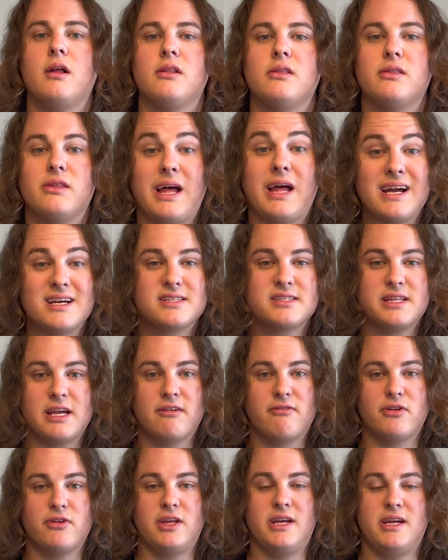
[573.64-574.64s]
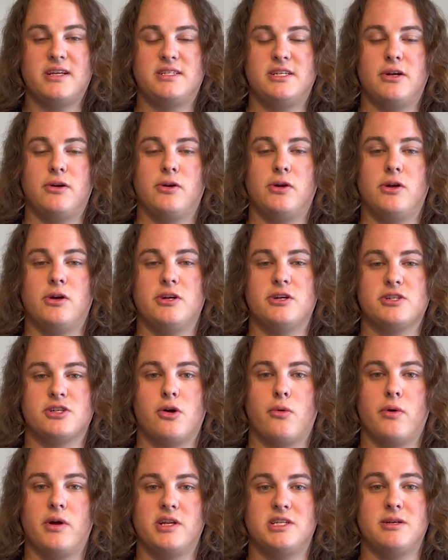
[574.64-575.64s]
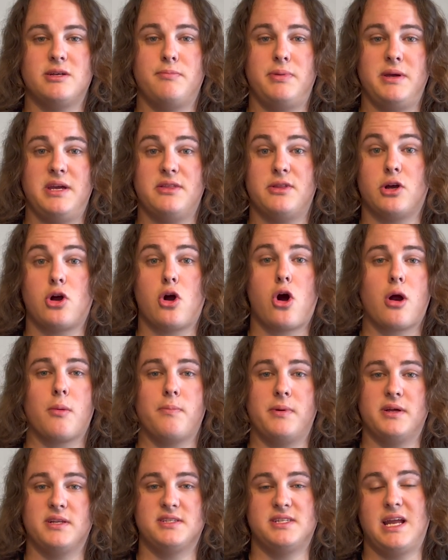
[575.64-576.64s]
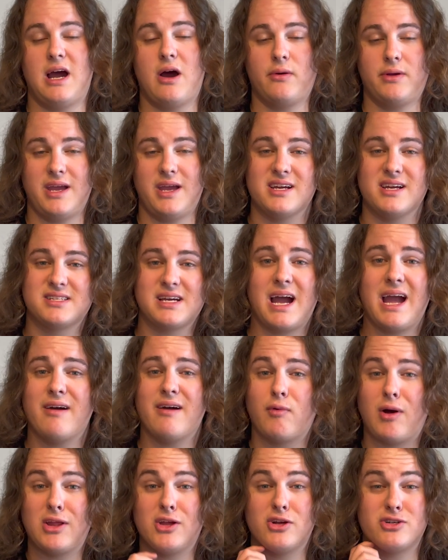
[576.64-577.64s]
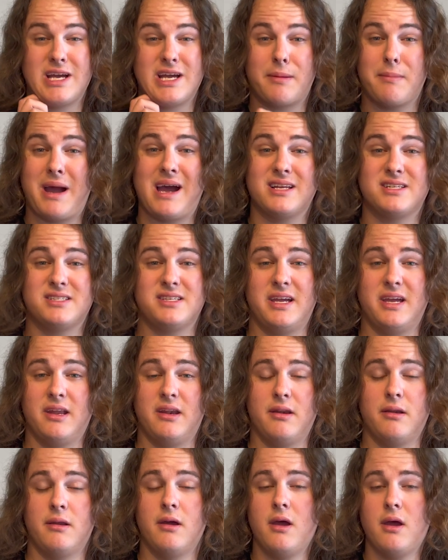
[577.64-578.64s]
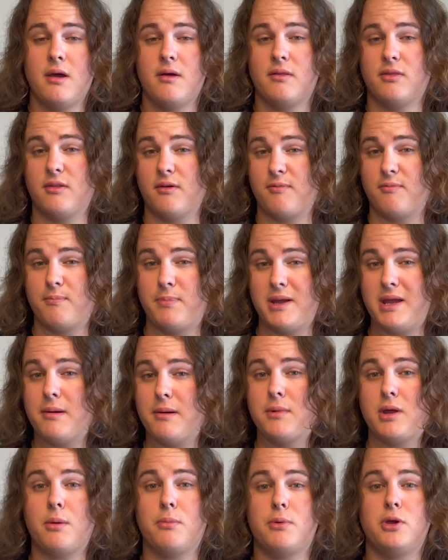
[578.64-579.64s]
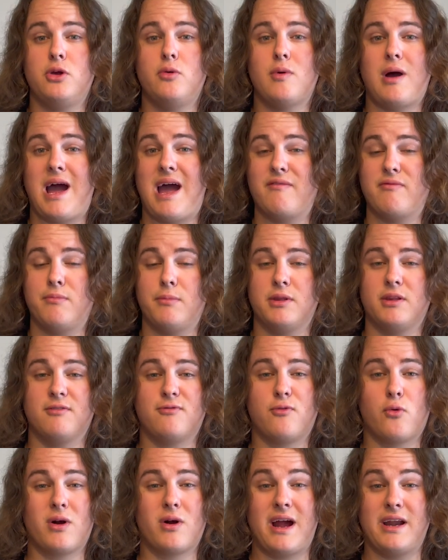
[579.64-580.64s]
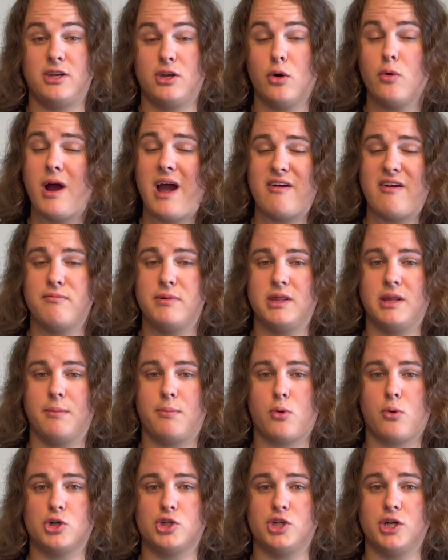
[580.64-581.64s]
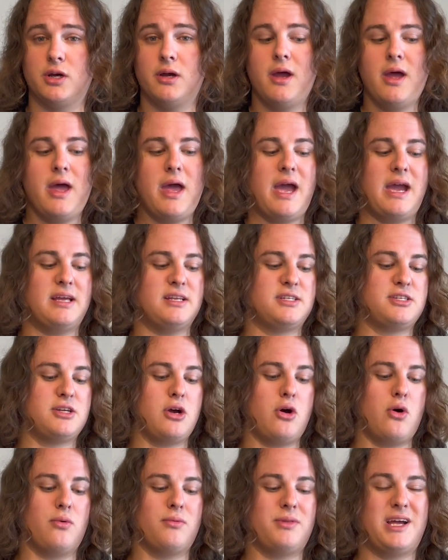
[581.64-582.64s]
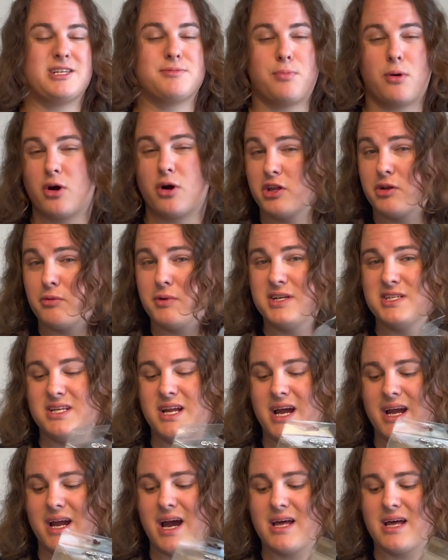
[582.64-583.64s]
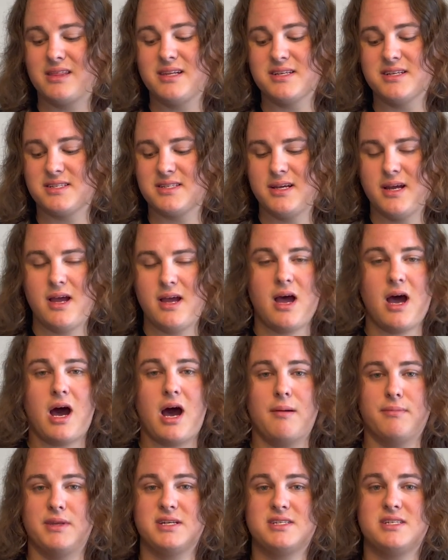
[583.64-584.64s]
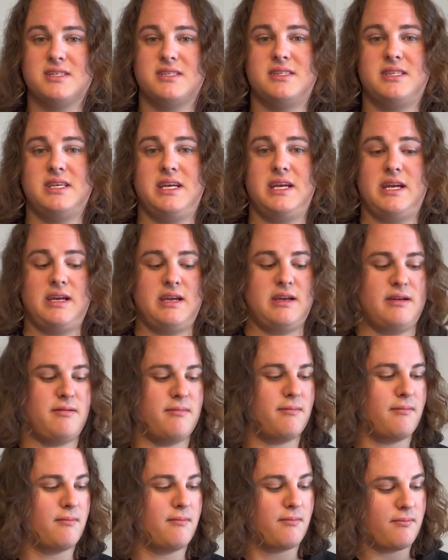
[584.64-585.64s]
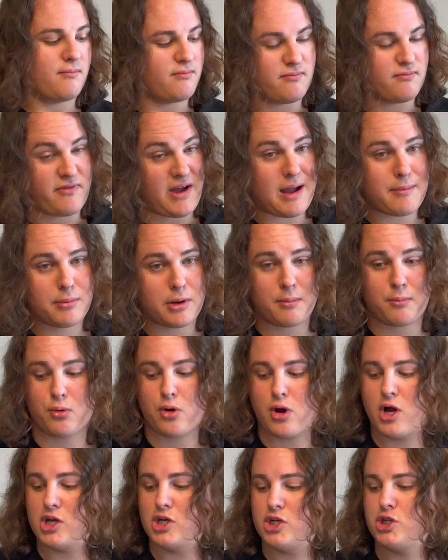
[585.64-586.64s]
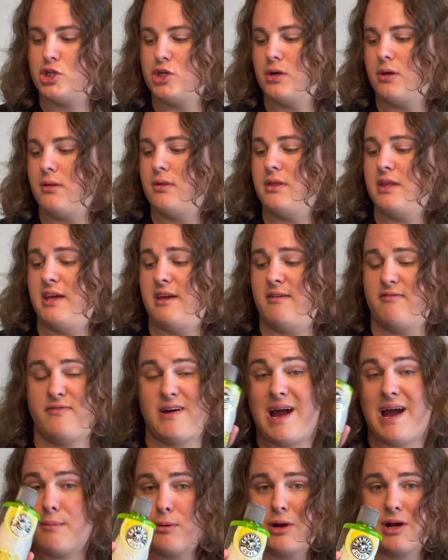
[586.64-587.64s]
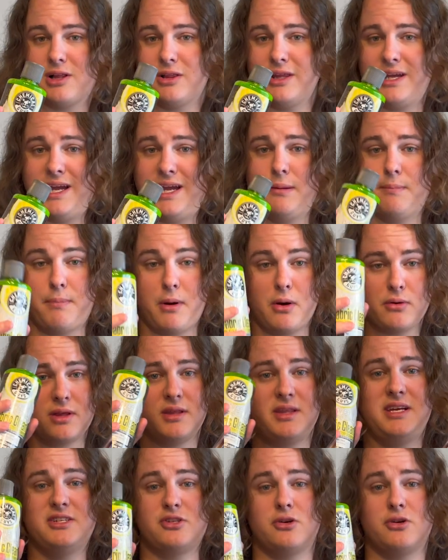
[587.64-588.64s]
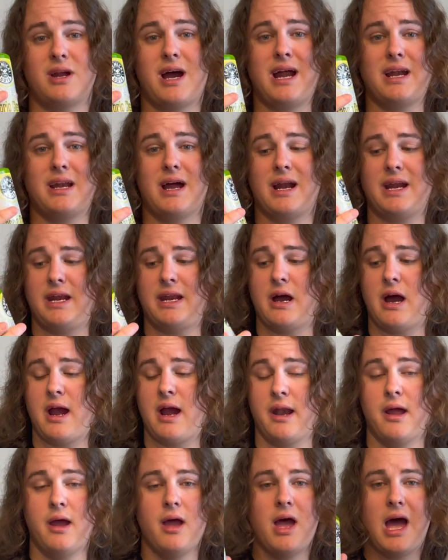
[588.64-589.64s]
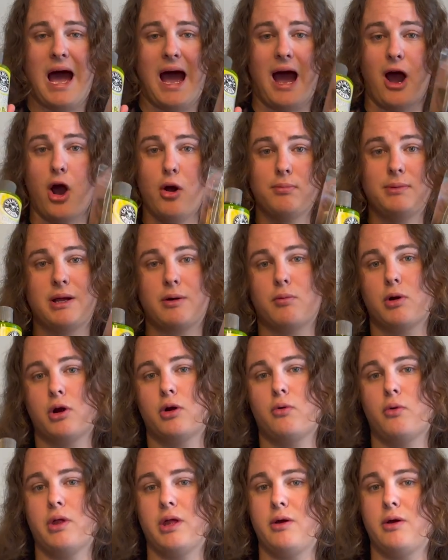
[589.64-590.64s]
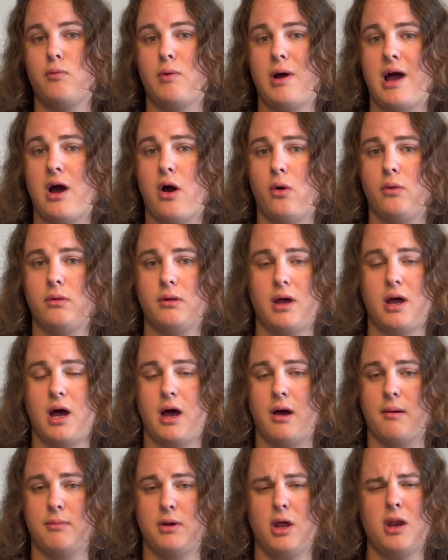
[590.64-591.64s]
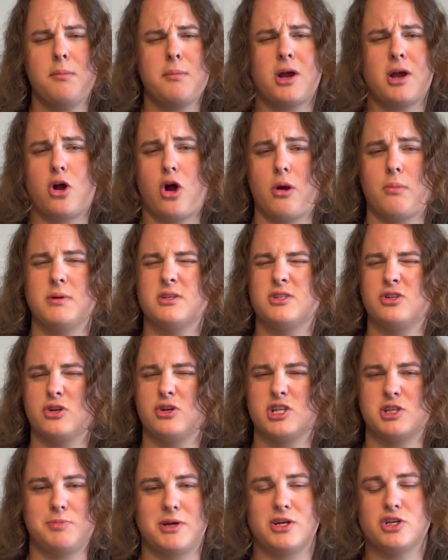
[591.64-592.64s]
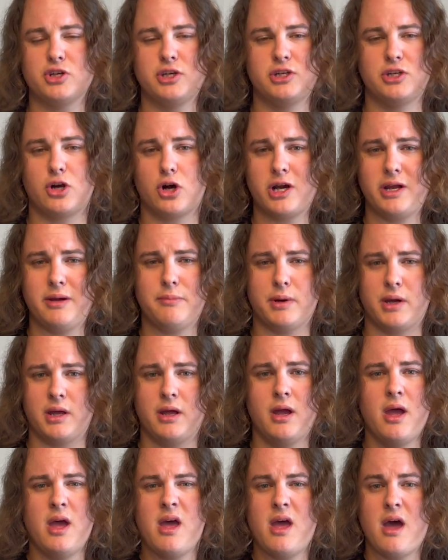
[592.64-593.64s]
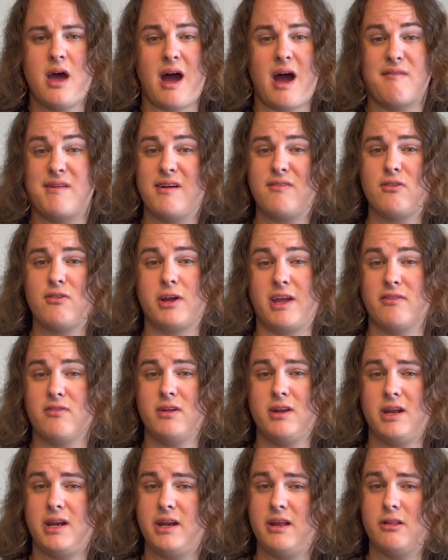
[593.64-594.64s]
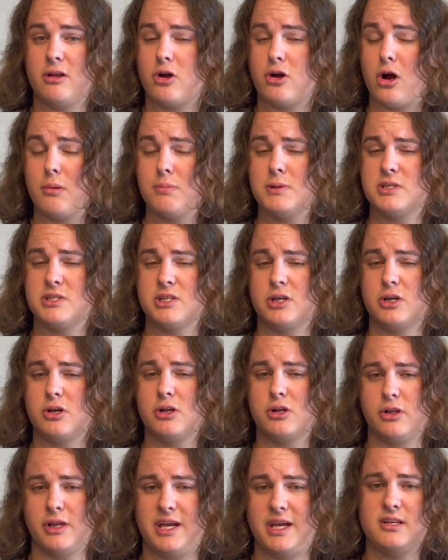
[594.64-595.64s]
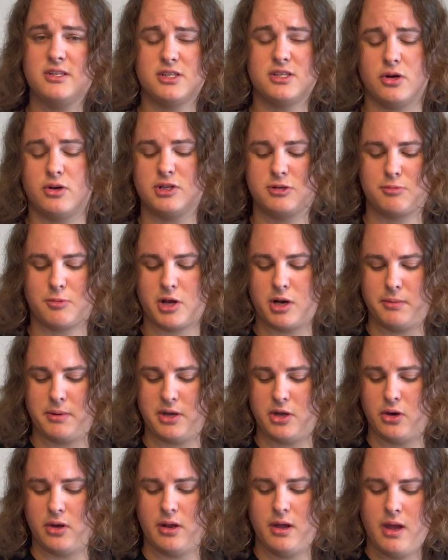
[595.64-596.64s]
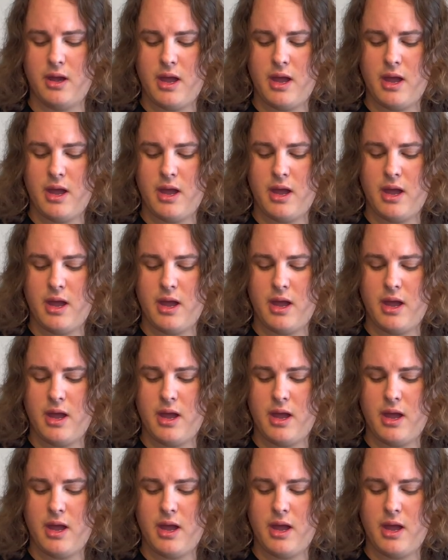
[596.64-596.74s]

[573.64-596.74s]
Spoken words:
Last thing for the interior is going to be the carpets. Now, yes, I have WeatherTech mats in the BMW, I have them in the Ford, I don't have them in the Porsche, and so that's part of the reason I got this. This is the fabric brush, the fabric clean, both of these are $9.99. I hope they work really well. None of my carpets are especially dirty, but I've never given any of the carpets a good clean, so it's gonna be good.